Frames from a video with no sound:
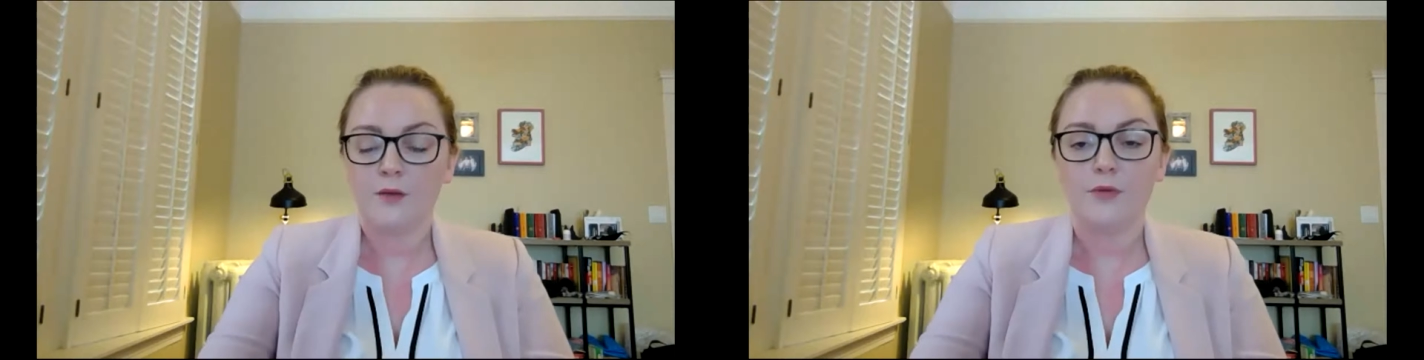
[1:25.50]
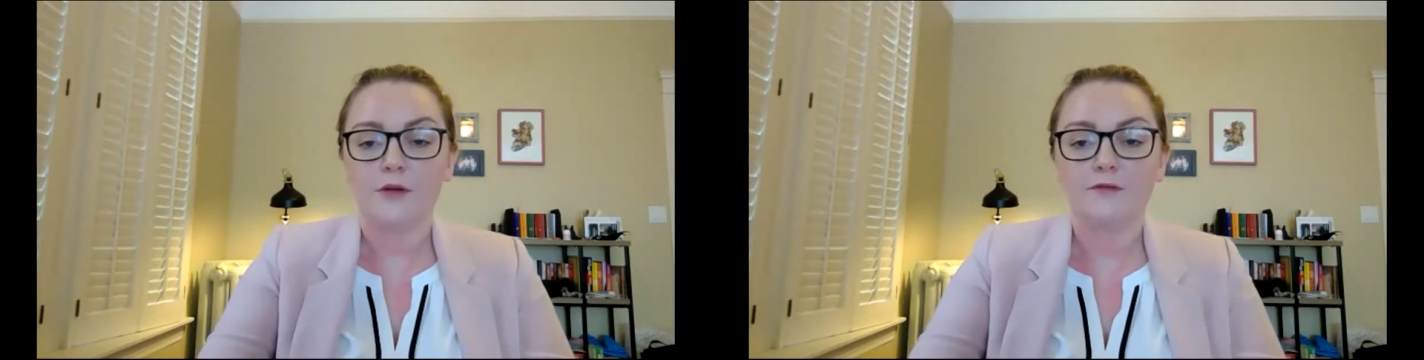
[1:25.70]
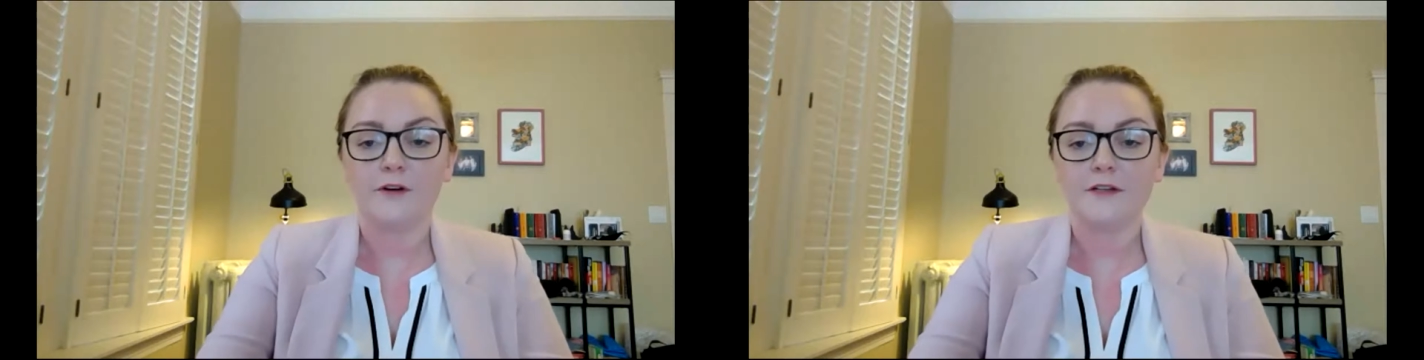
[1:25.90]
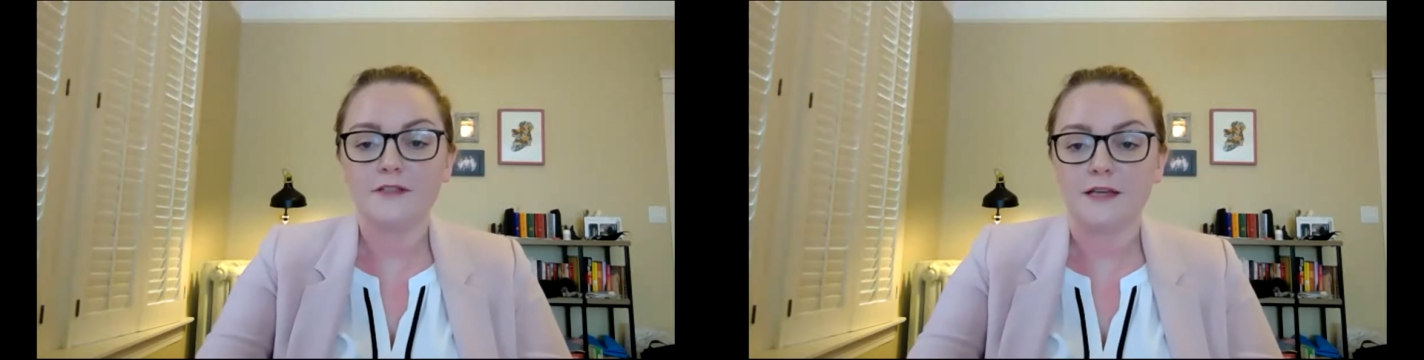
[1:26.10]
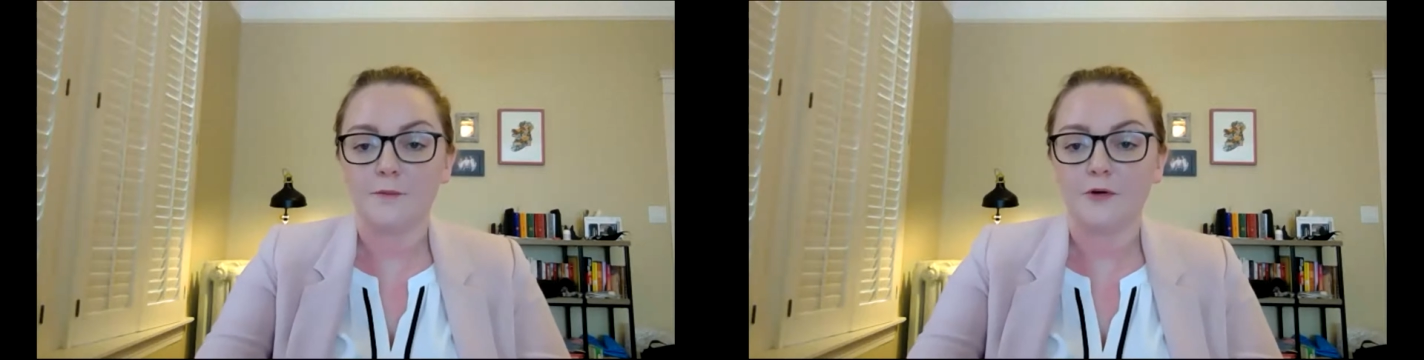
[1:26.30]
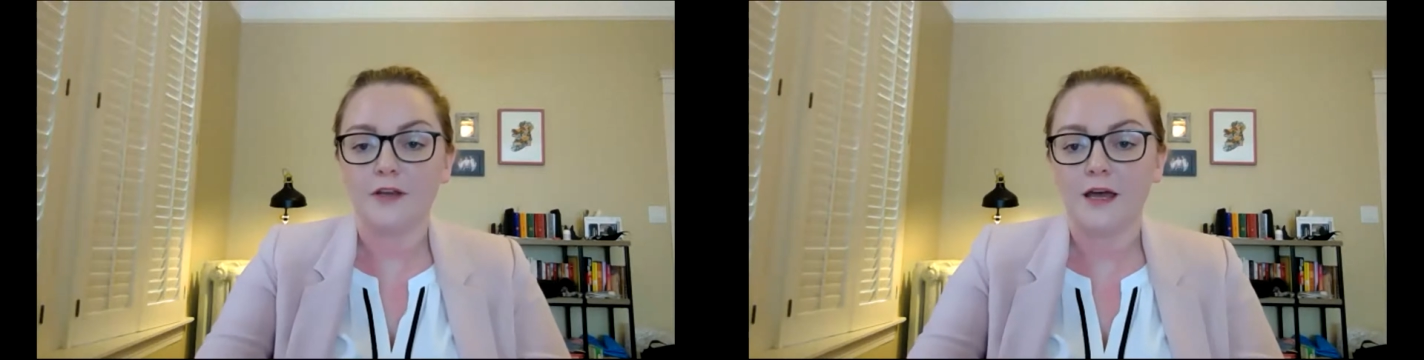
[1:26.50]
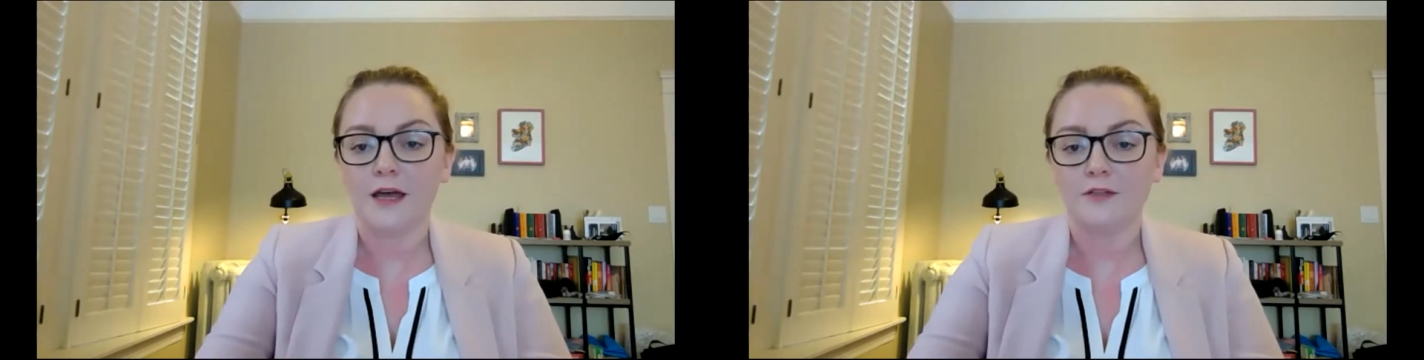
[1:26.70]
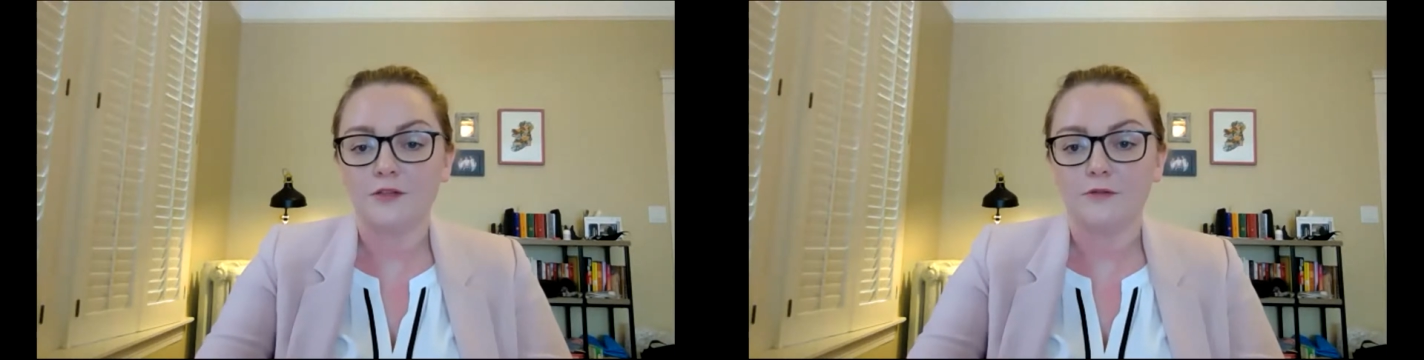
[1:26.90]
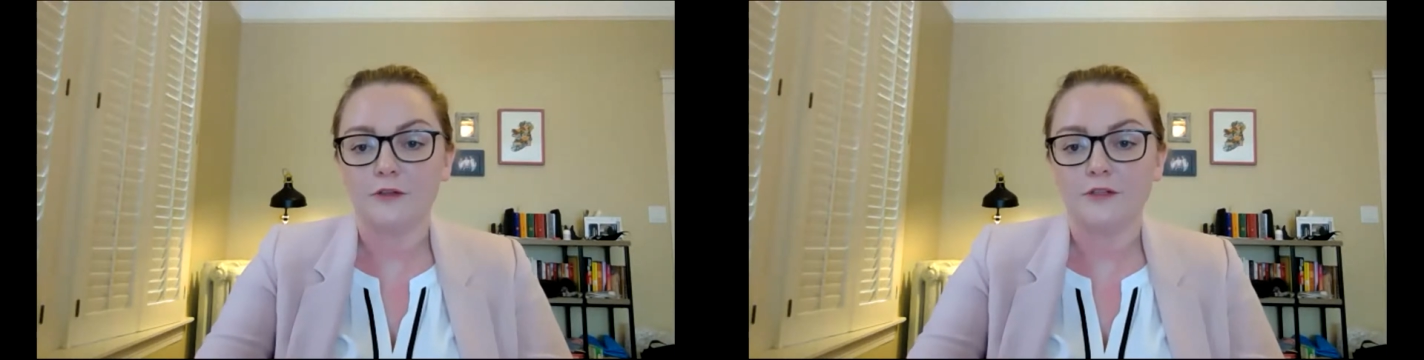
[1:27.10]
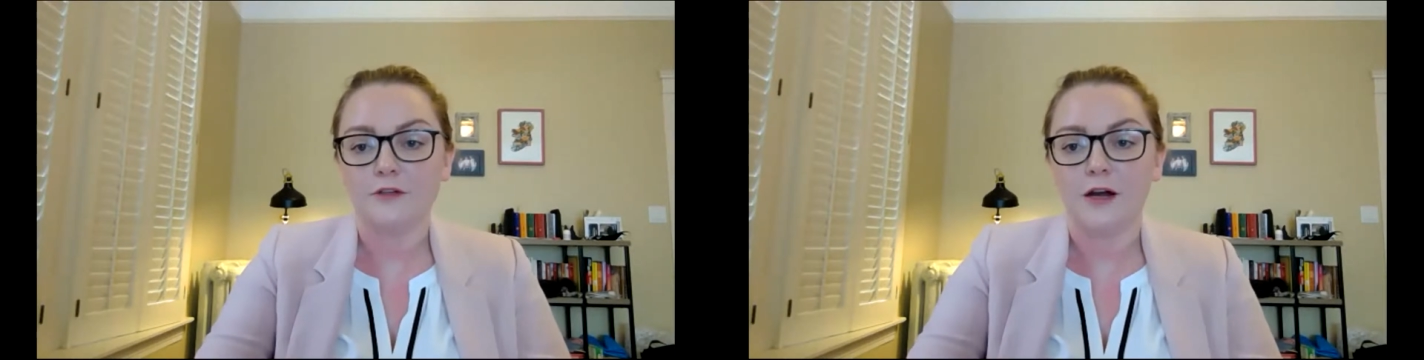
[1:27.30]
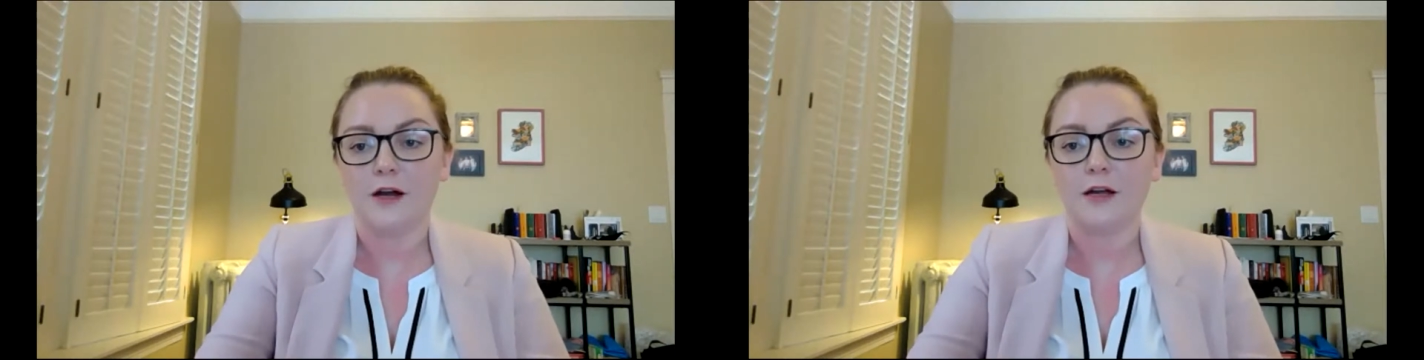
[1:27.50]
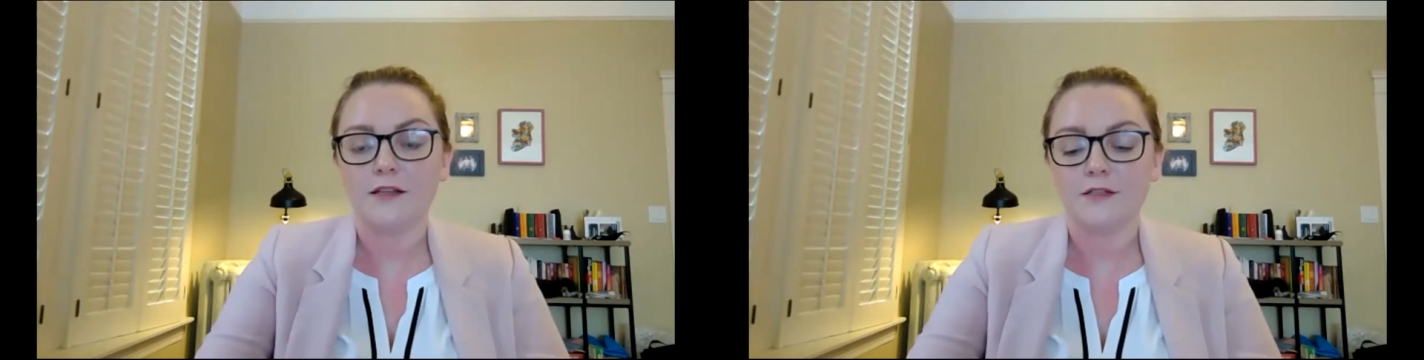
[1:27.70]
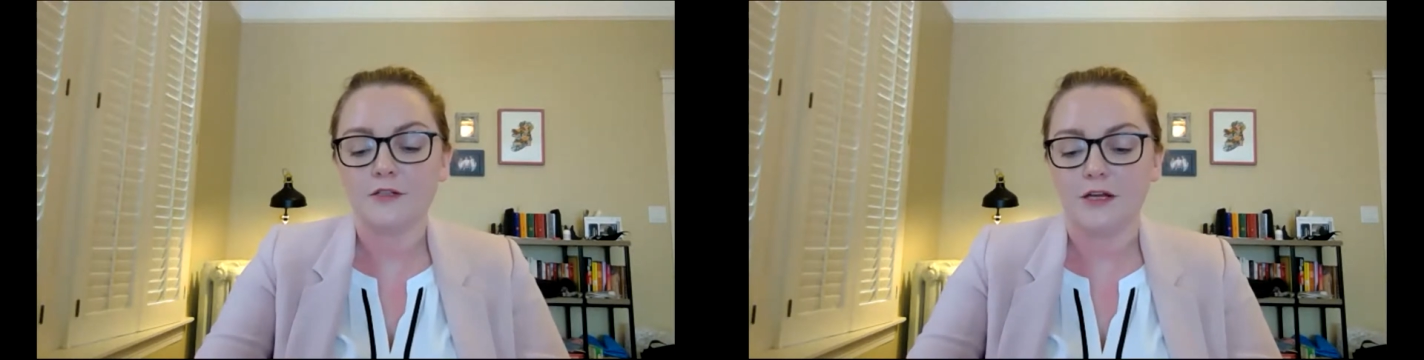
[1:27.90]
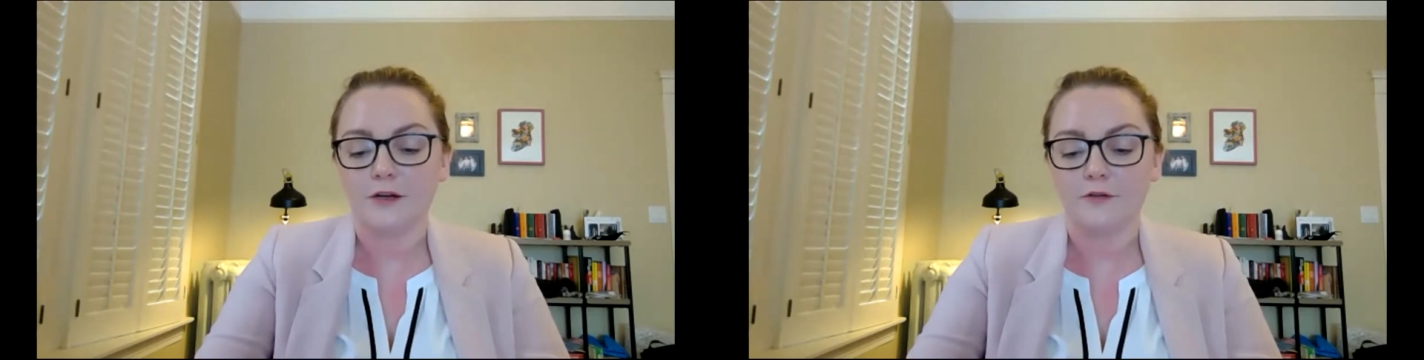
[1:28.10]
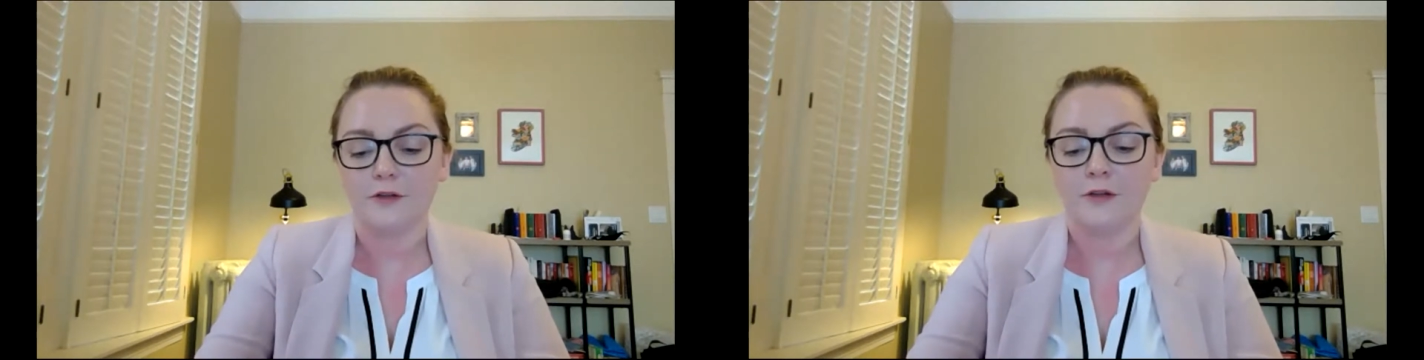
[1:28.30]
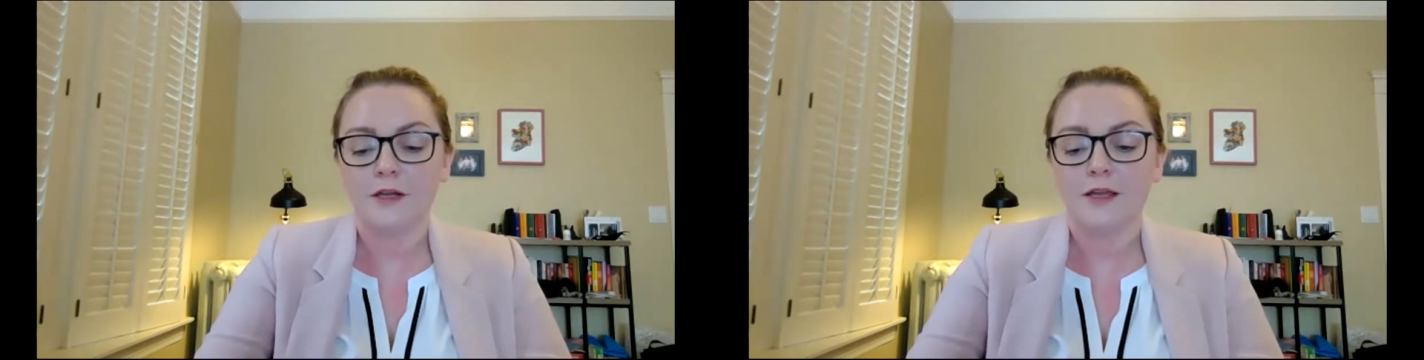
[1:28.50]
But first, I'm going to hand over to our Consul General,